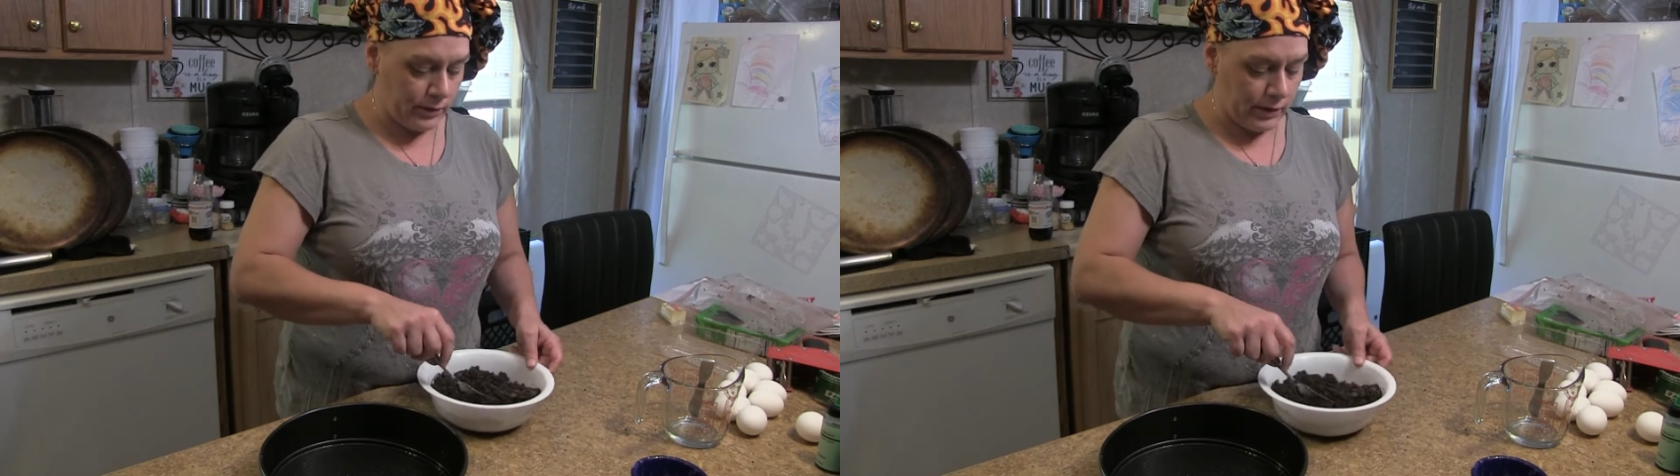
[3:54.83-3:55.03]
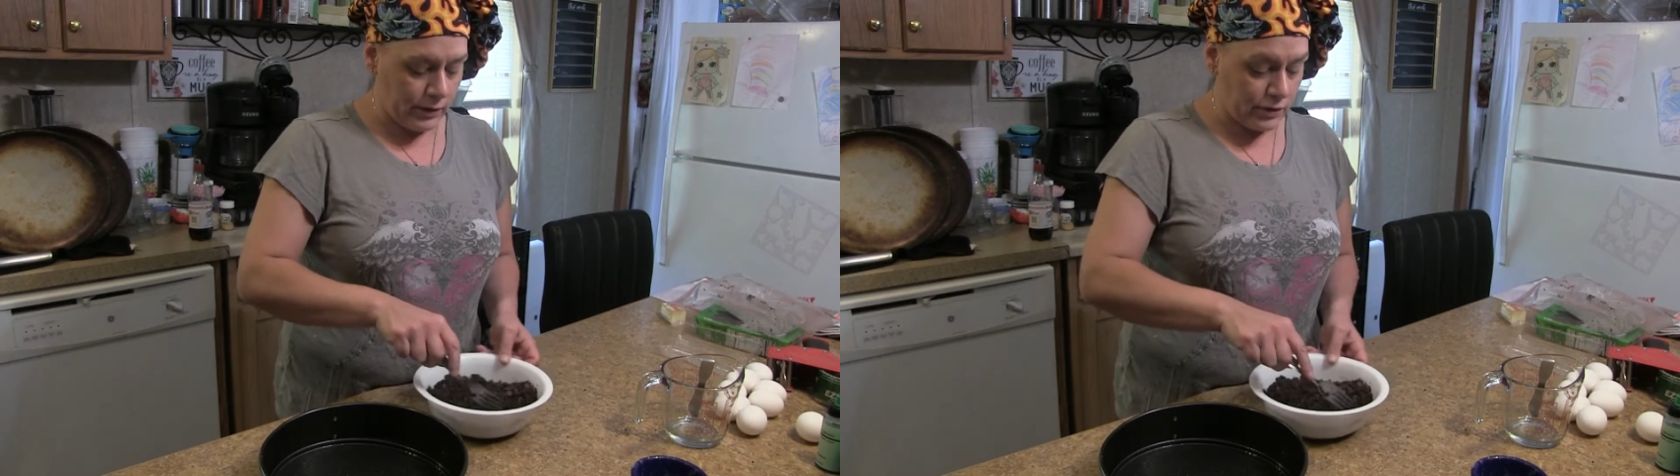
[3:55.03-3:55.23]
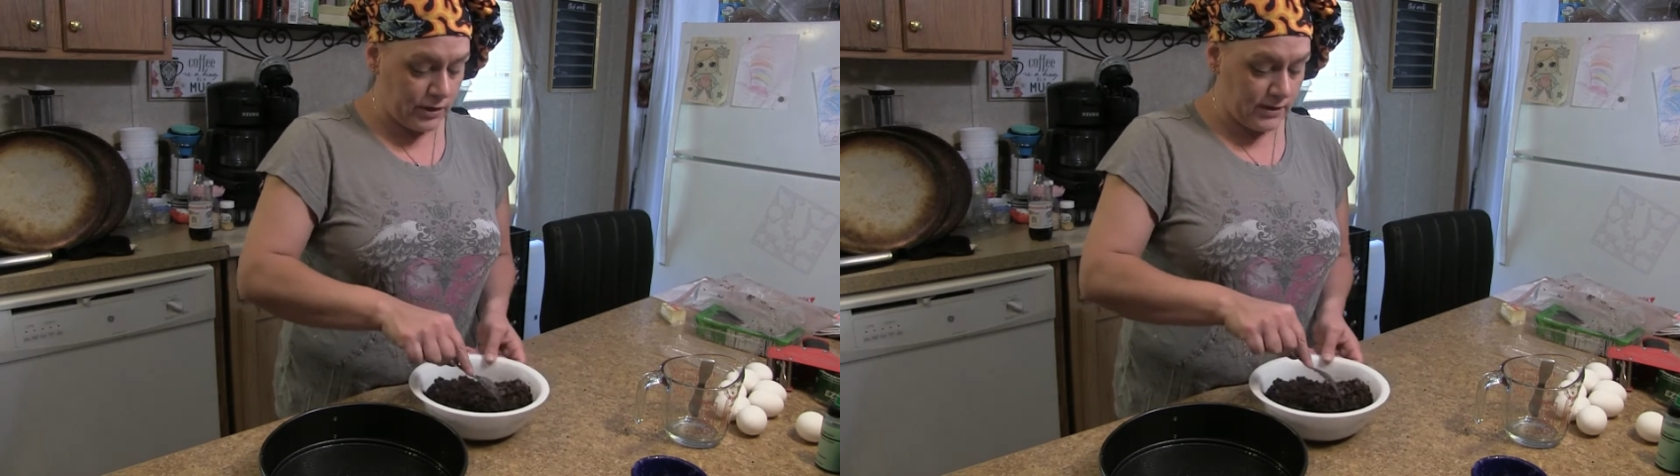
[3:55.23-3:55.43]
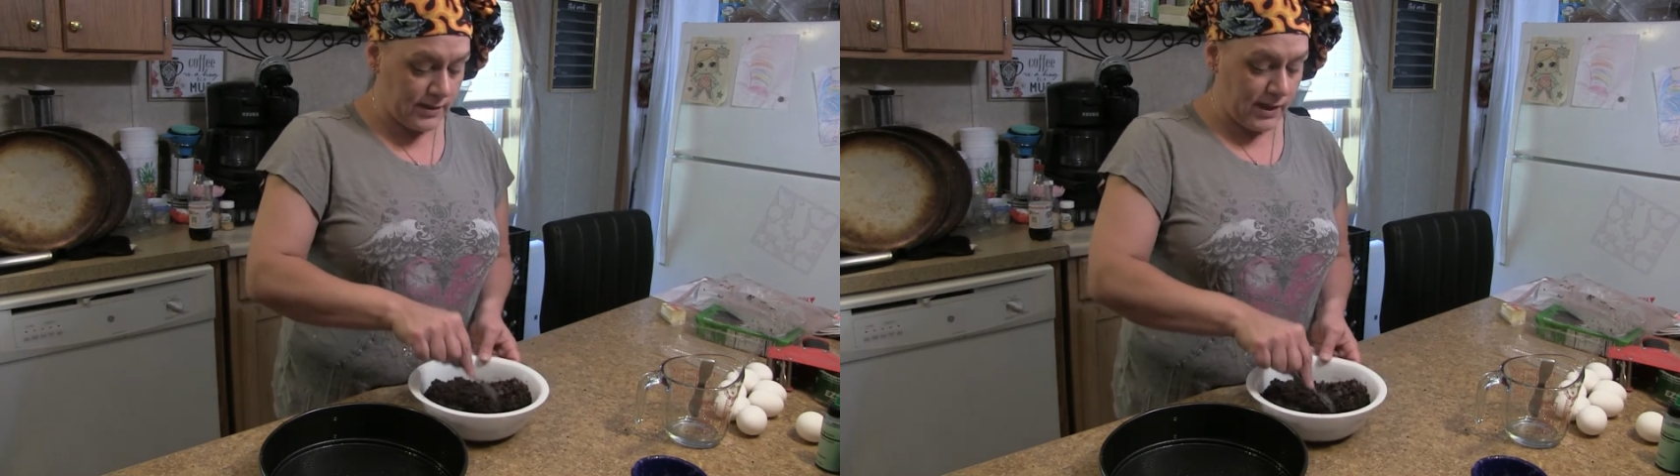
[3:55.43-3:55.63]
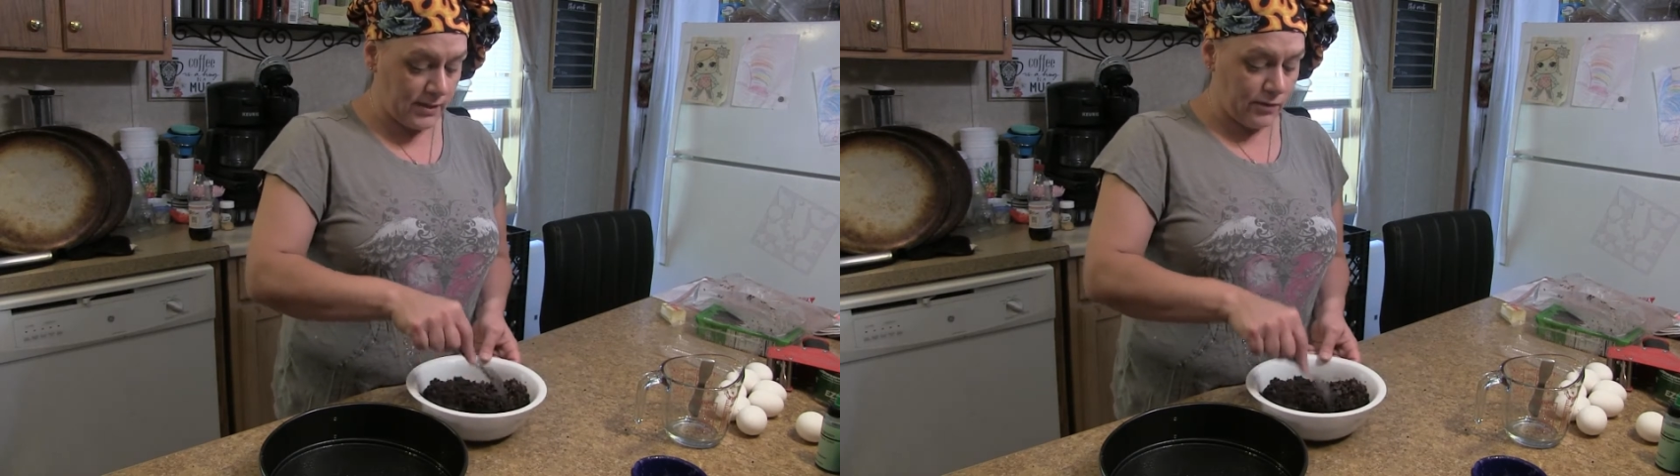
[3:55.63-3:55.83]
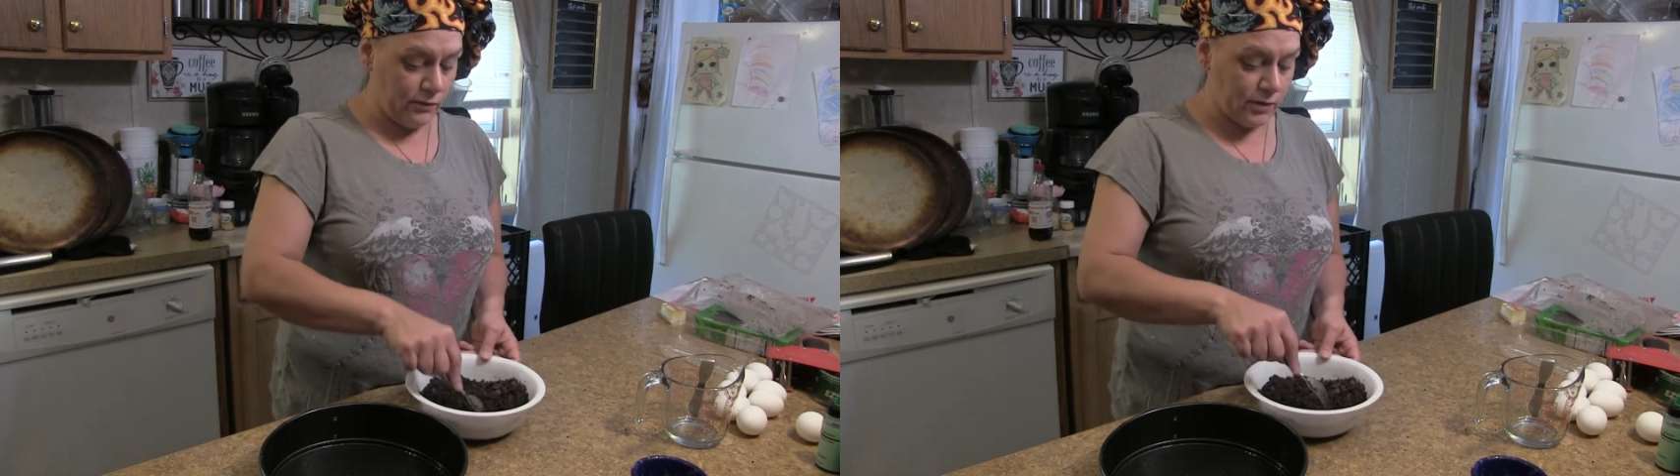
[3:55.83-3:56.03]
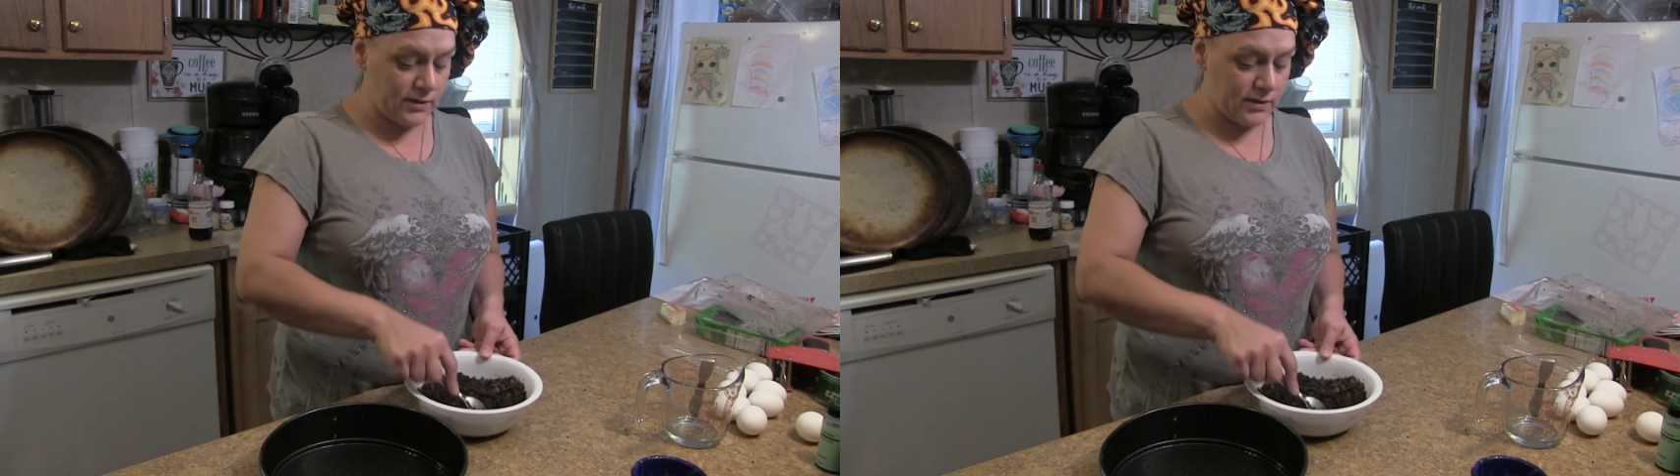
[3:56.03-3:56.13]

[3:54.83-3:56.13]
your cheesecake to look